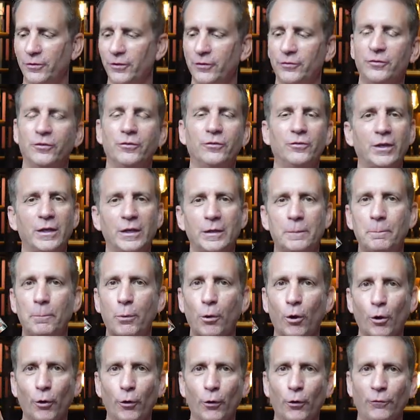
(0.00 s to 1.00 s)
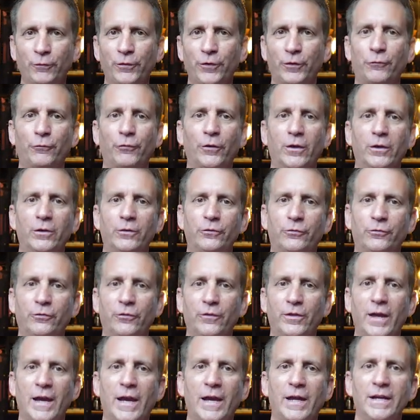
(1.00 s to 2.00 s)
This is a perfect fragrance
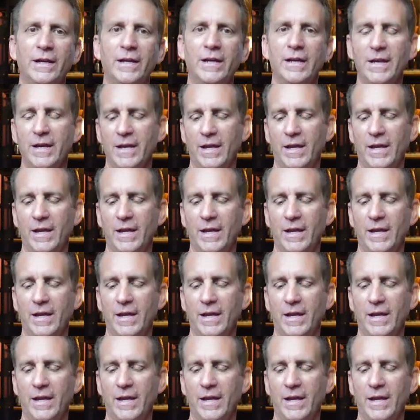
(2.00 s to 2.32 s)
for that.